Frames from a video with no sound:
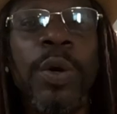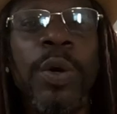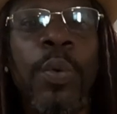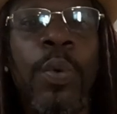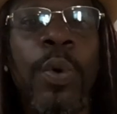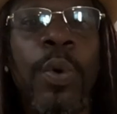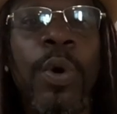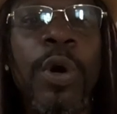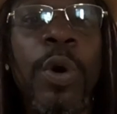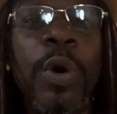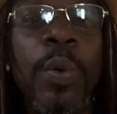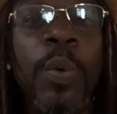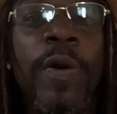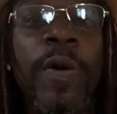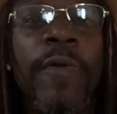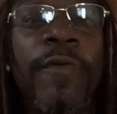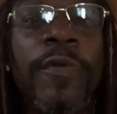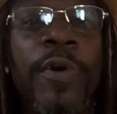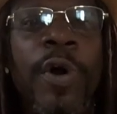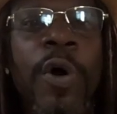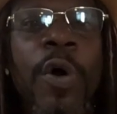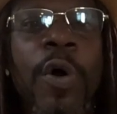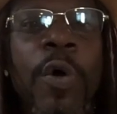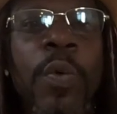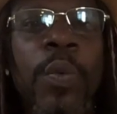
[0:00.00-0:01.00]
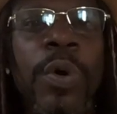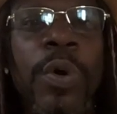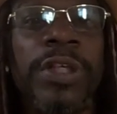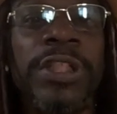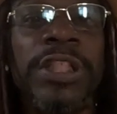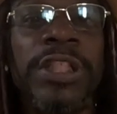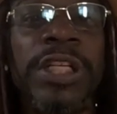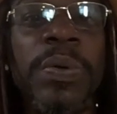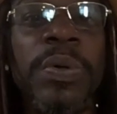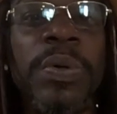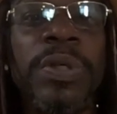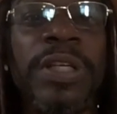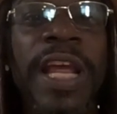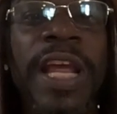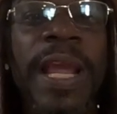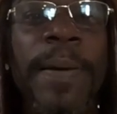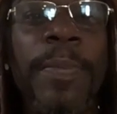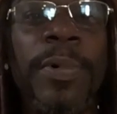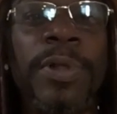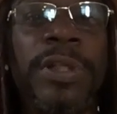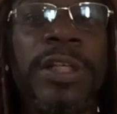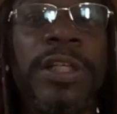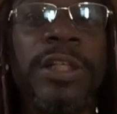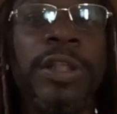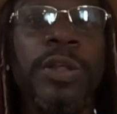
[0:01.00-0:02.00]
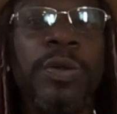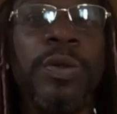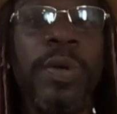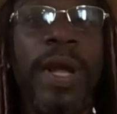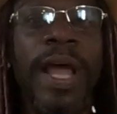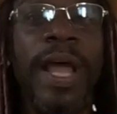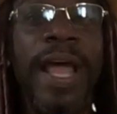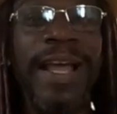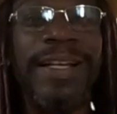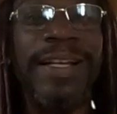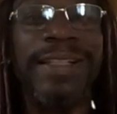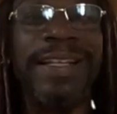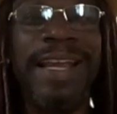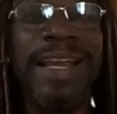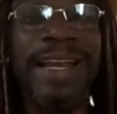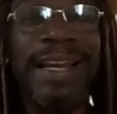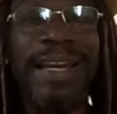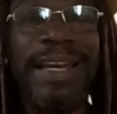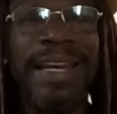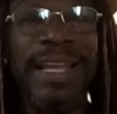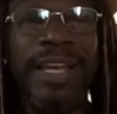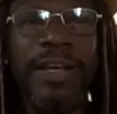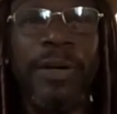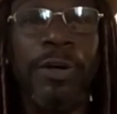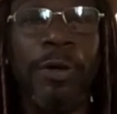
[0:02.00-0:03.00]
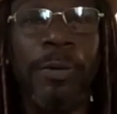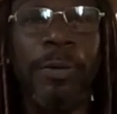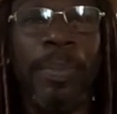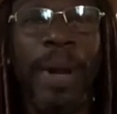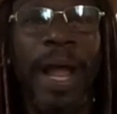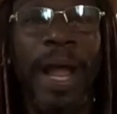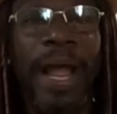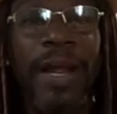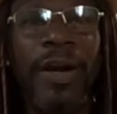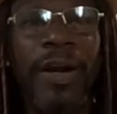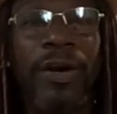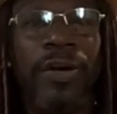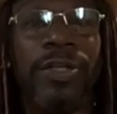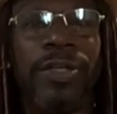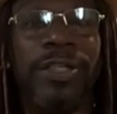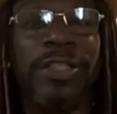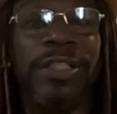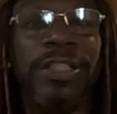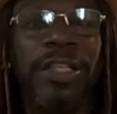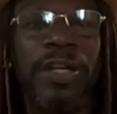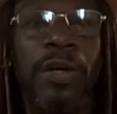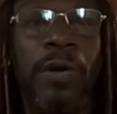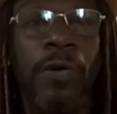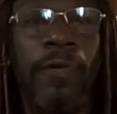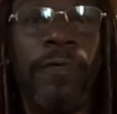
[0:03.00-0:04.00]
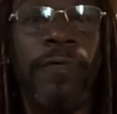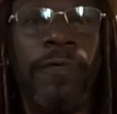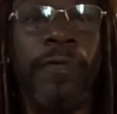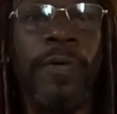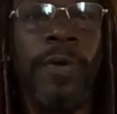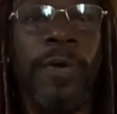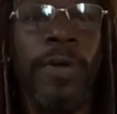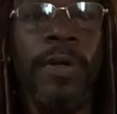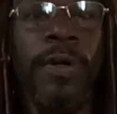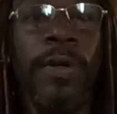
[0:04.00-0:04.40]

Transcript: the world would have known what she was able to do as a leader by herself.